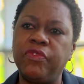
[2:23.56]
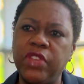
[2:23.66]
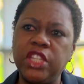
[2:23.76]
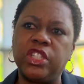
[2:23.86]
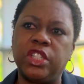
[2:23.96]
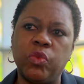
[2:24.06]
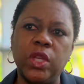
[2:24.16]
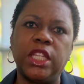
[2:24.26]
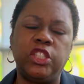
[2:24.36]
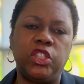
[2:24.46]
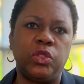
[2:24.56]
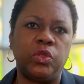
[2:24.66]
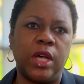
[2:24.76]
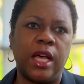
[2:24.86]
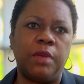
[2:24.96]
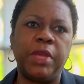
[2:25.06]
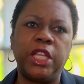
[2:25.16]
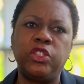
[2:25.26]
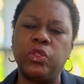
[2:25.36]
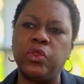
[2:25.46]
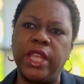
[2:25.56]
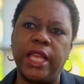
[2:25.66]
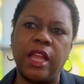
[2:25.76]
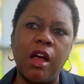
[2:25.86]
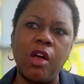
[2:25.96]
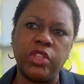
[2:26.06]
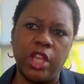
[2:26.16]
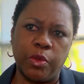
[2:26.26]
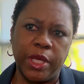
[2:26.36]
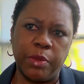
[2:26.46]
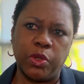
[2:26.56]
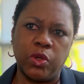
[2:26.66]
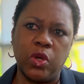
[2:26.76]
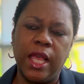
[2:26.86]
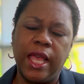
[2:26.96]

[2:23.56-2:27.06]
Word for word: vision really to uh, make sure that all young people